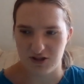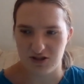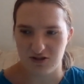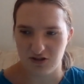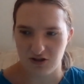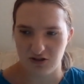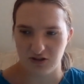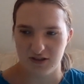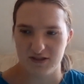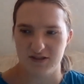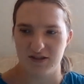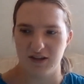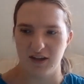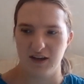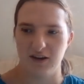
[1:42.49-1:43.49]
which is currently
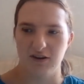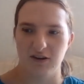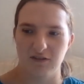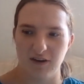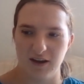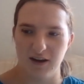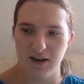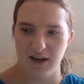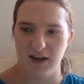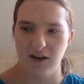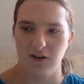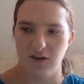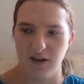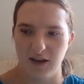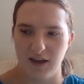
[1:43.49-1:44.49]
still airing right
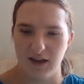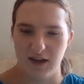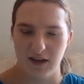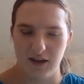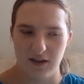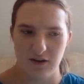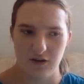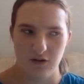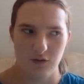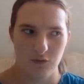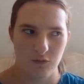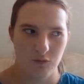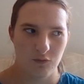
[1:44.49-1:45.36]
now and